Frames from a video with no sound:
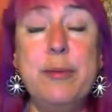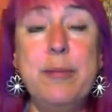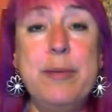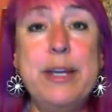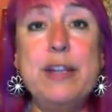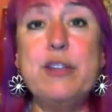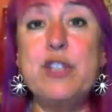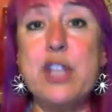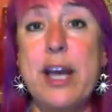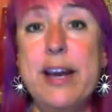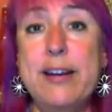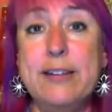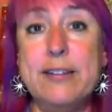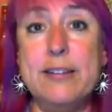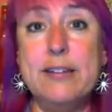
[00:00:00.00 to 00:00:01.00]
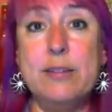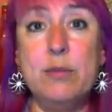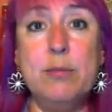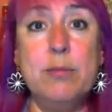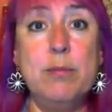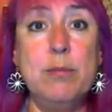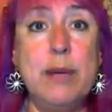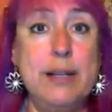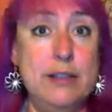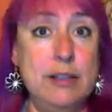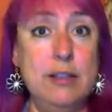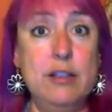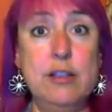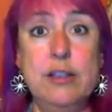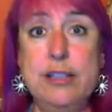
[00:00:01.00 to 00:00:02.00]
inner child. My
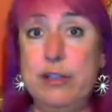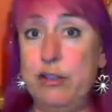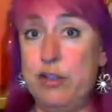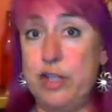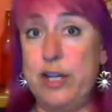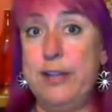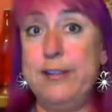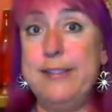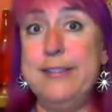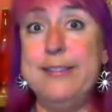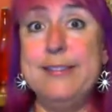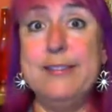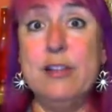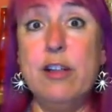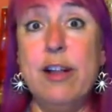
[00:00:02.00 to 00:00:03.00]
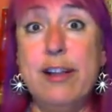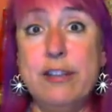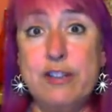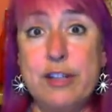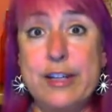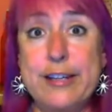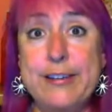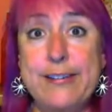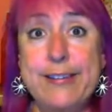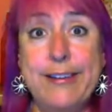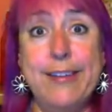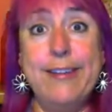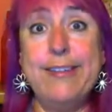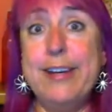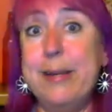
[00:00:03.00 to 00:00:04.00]
little inner child is little Audrey. You
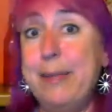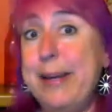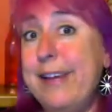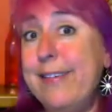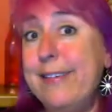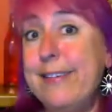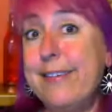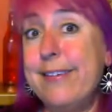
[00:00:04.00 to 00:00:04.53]
know what I mean?